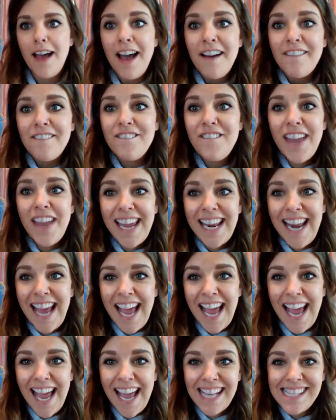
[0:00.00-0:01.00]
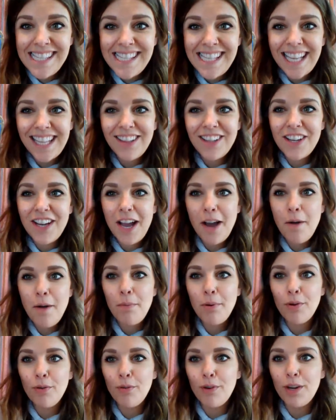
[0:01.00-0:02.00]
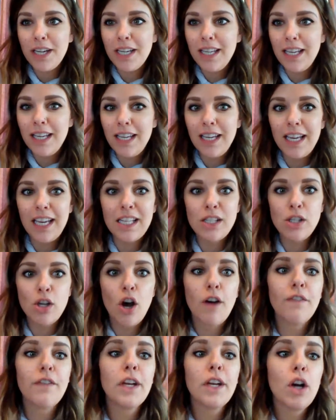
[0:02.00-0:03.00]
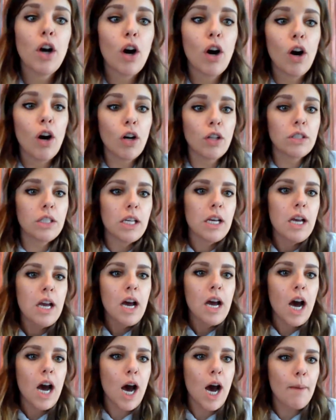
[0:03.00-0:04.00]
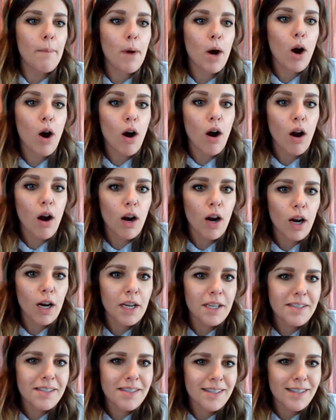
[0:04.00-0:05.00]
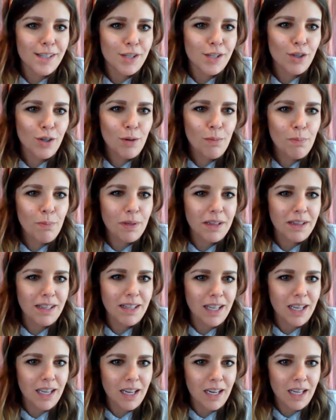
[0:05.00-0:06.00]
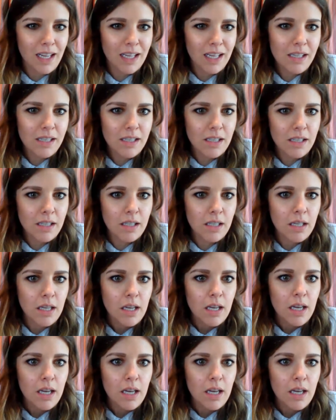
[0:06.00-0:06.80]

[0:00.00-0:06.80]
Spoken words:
Venus! Look how pretty. It's often called our sister planet.